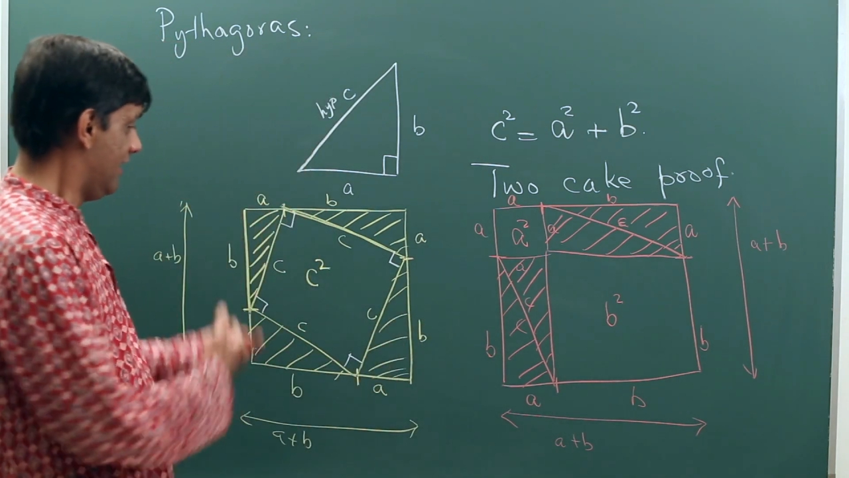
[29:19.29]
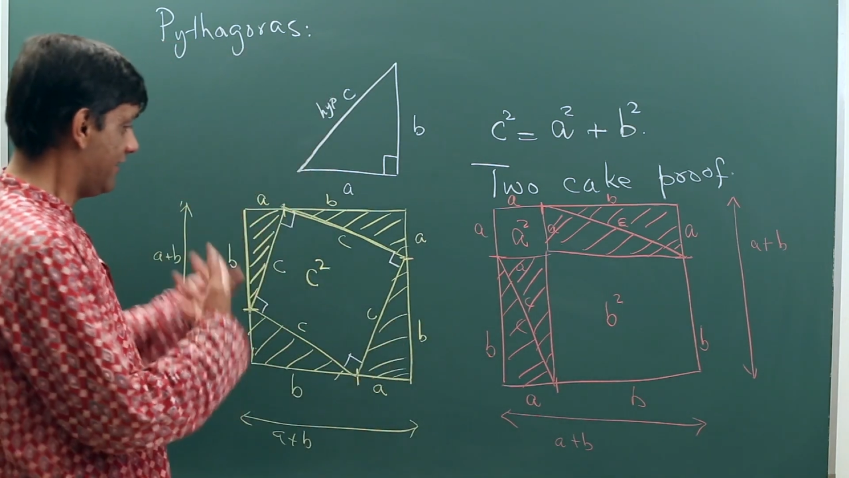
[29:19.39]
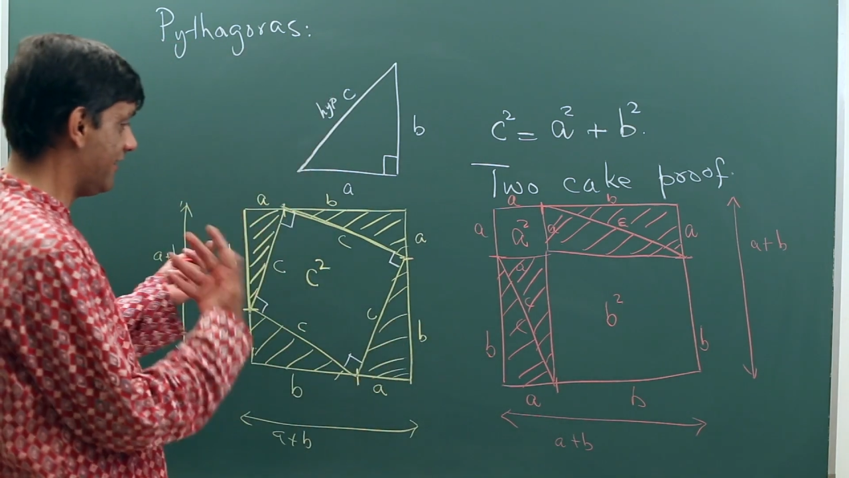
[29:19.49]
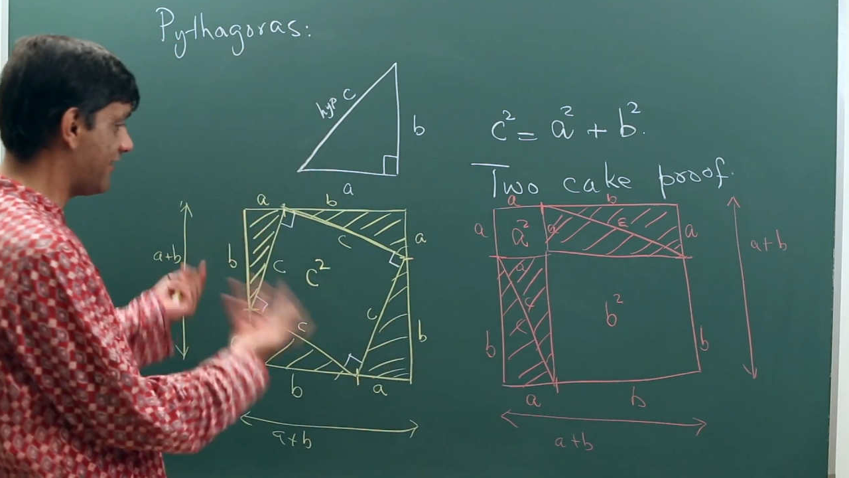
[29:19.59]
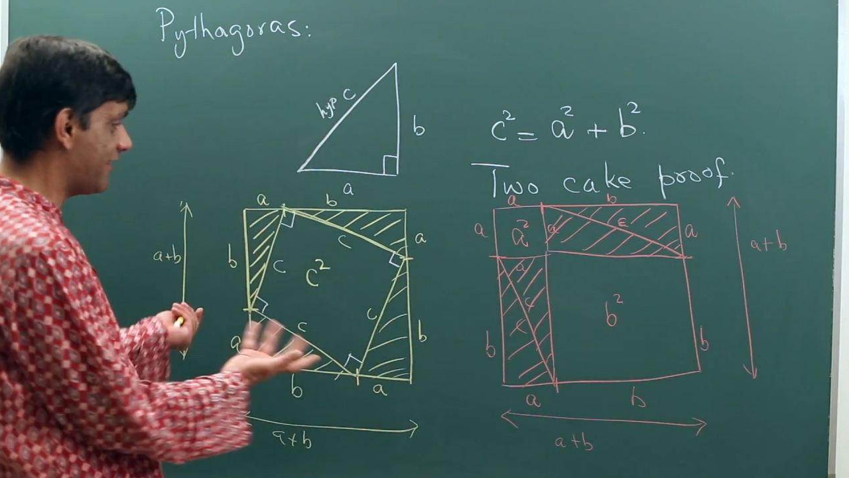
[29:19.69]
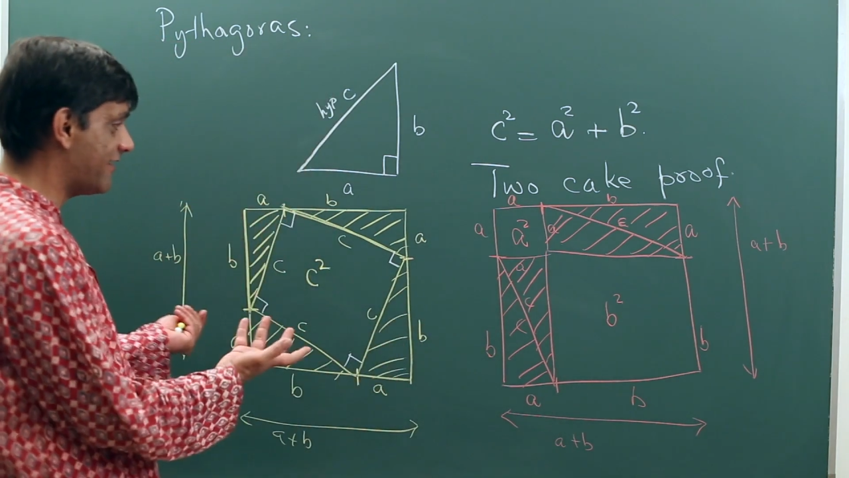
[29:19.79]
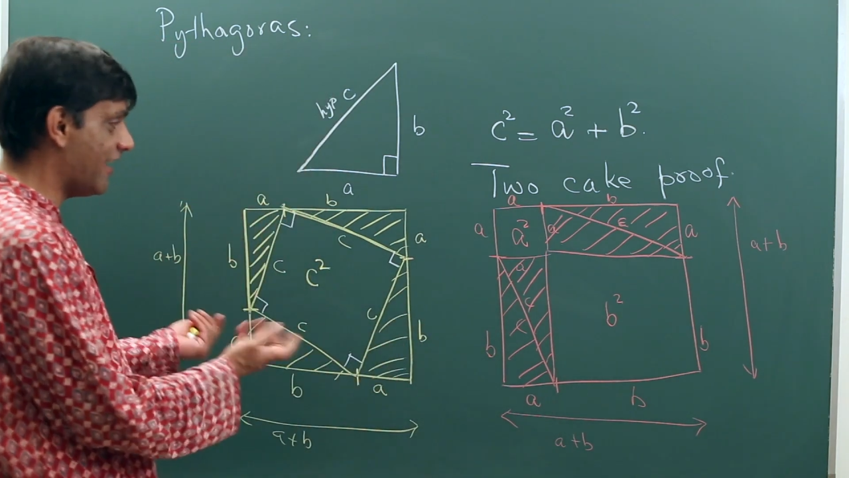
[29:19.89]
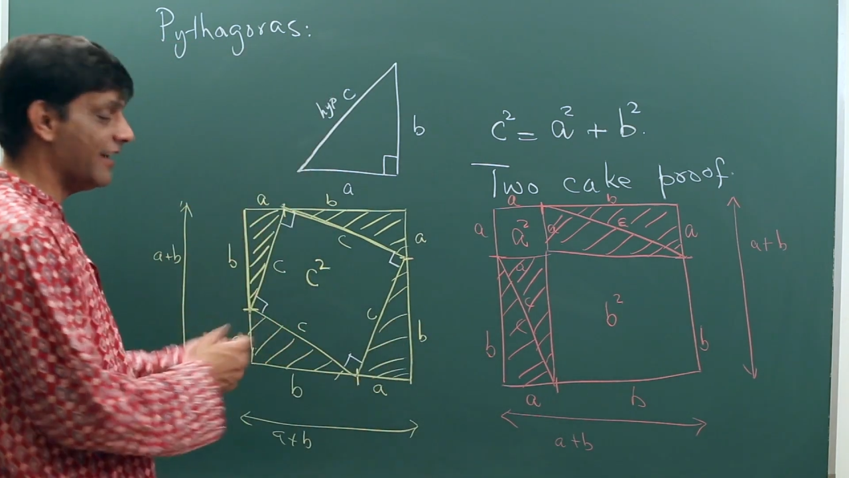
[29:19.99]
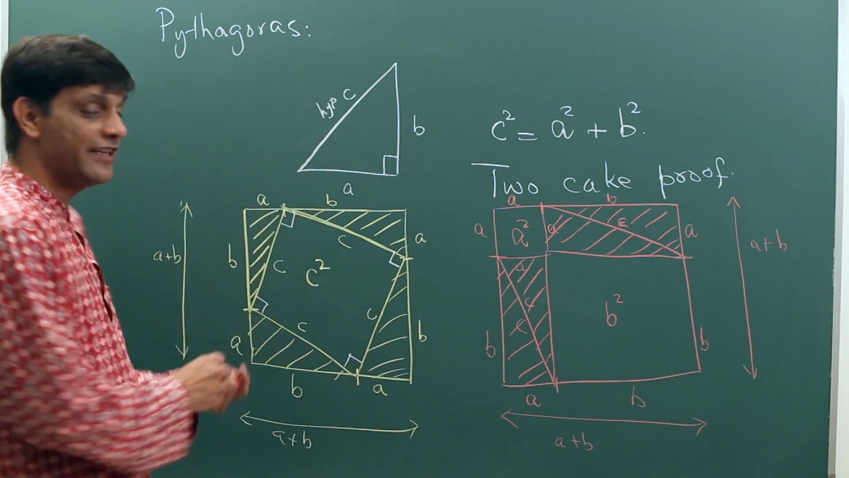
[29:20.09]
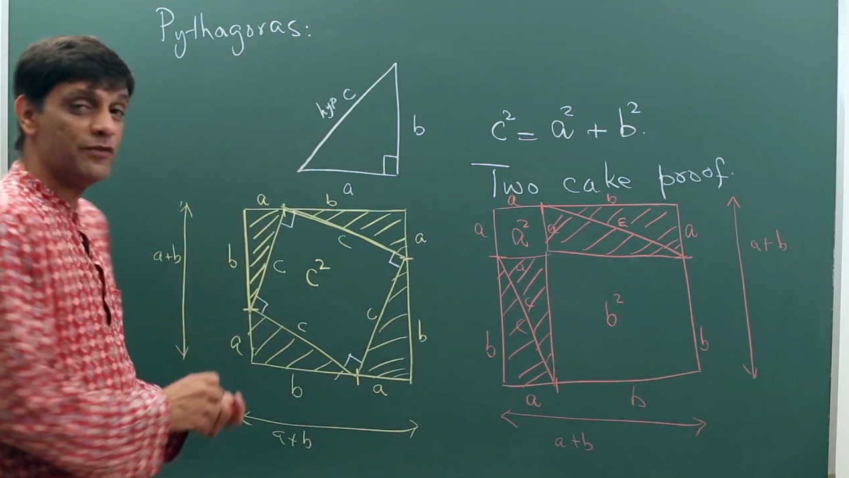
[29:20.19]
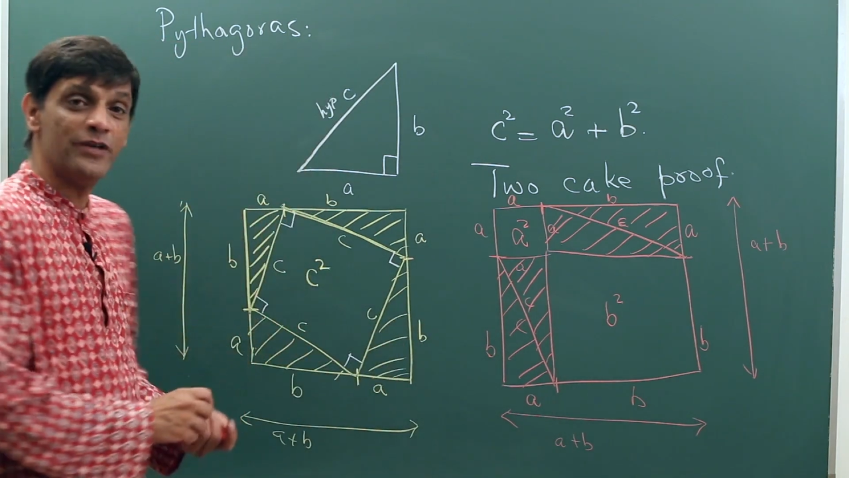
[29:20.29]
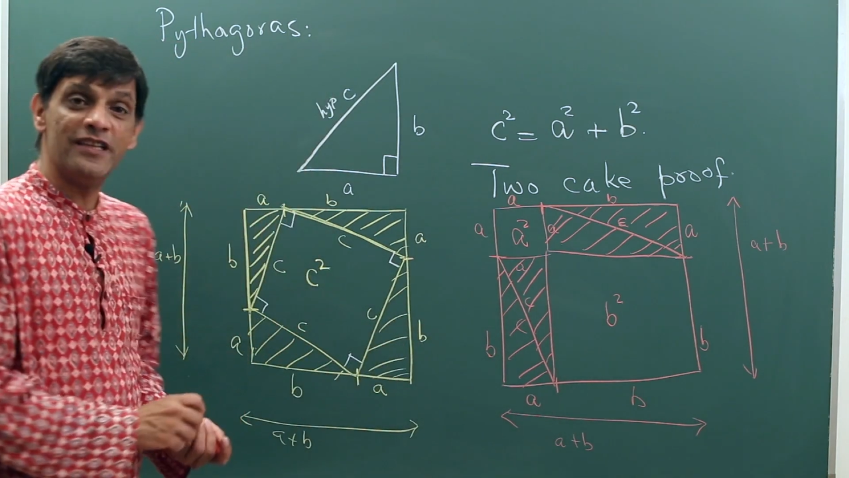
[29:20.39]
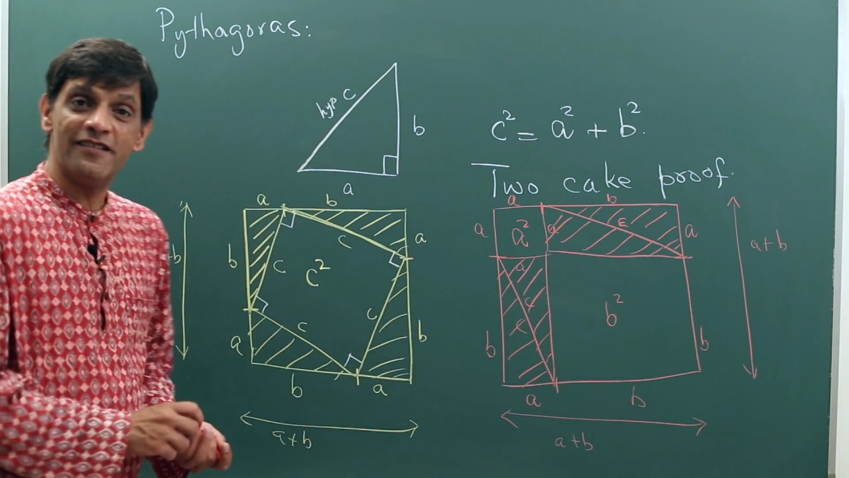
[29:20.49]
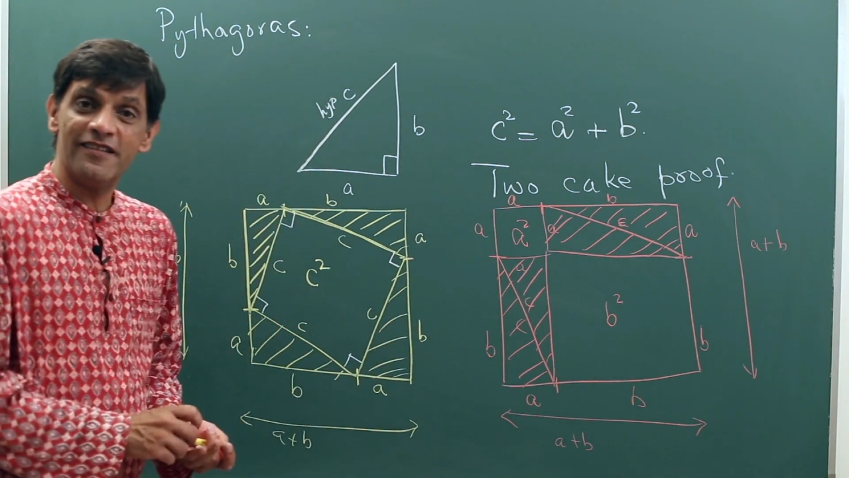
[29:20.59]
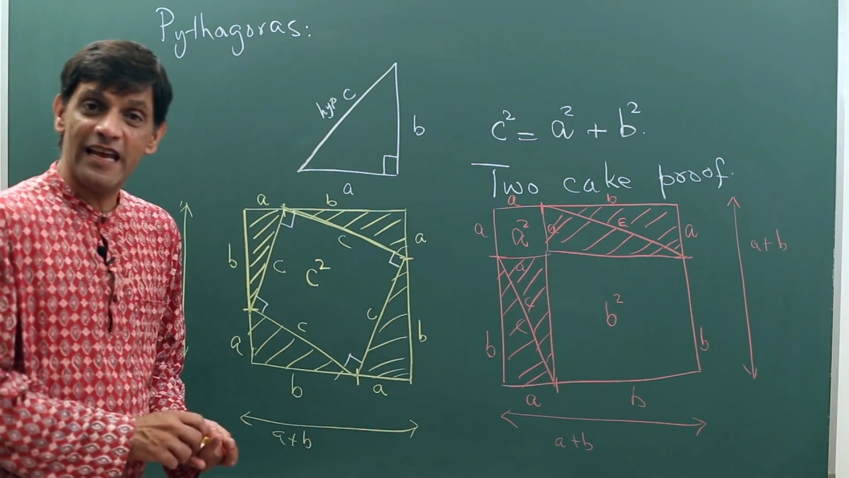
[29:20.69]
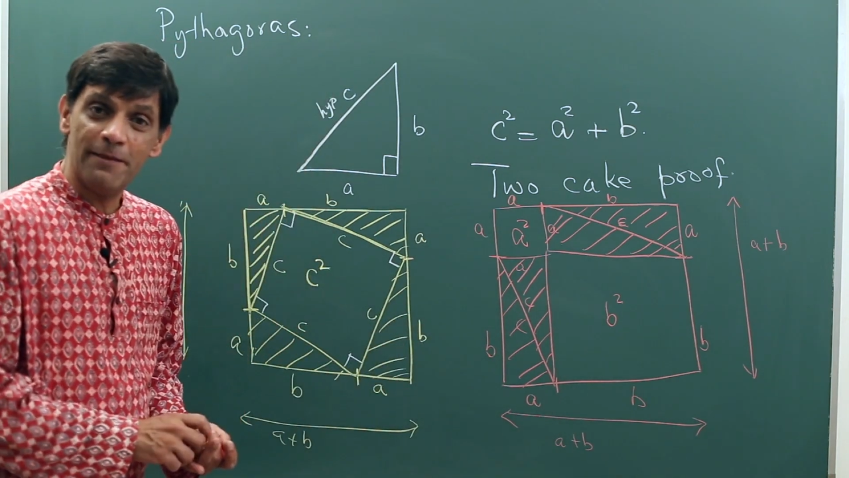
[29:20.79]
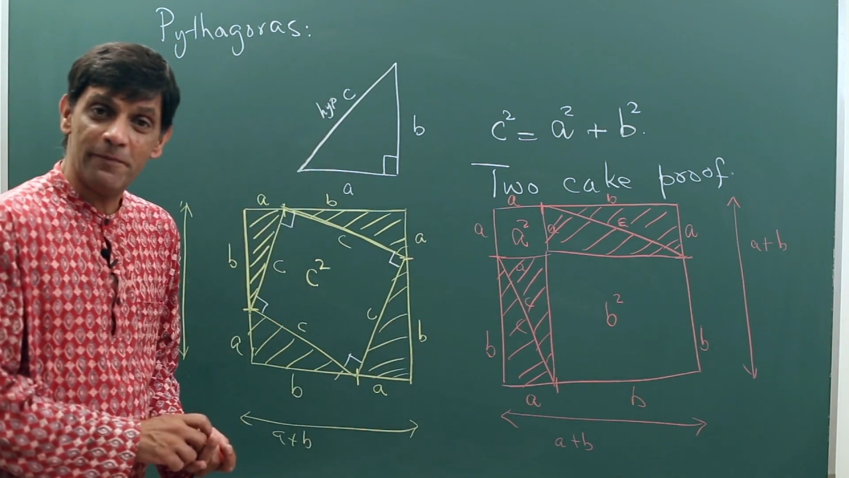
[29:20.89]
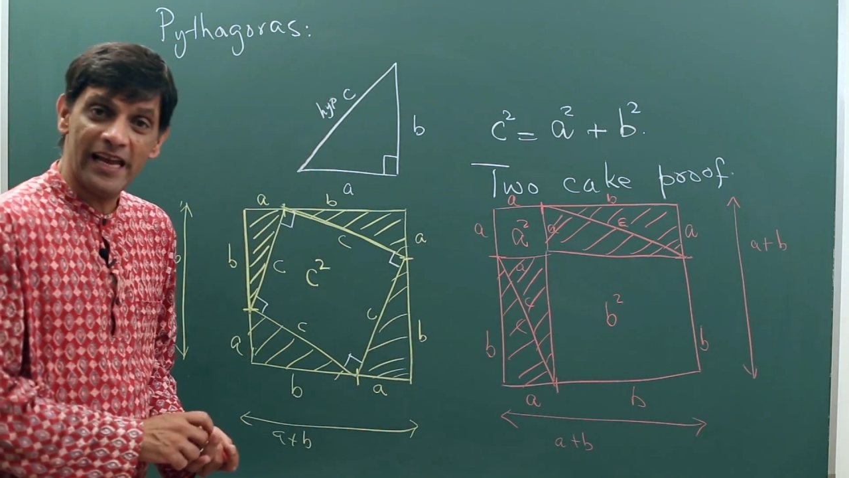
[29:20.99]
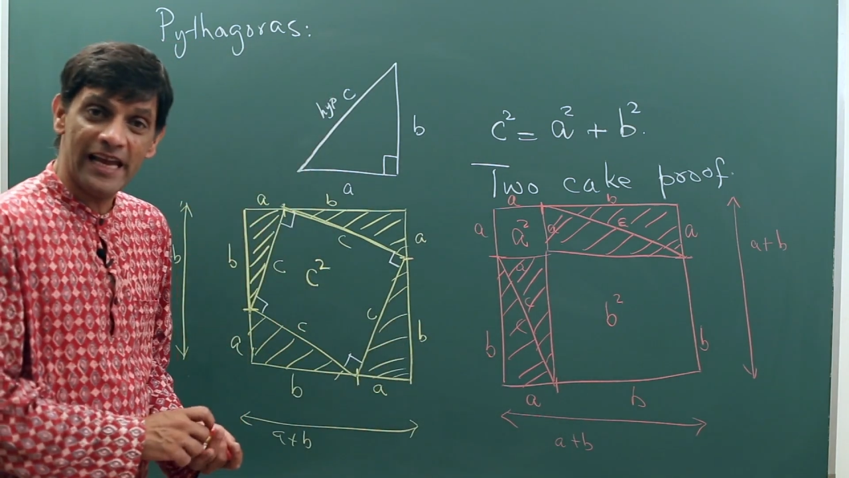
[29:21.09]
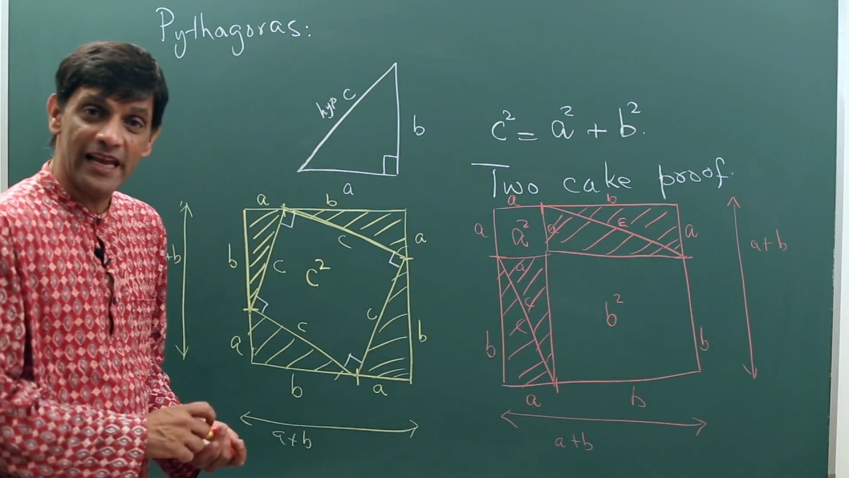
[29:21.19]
Since I started with the same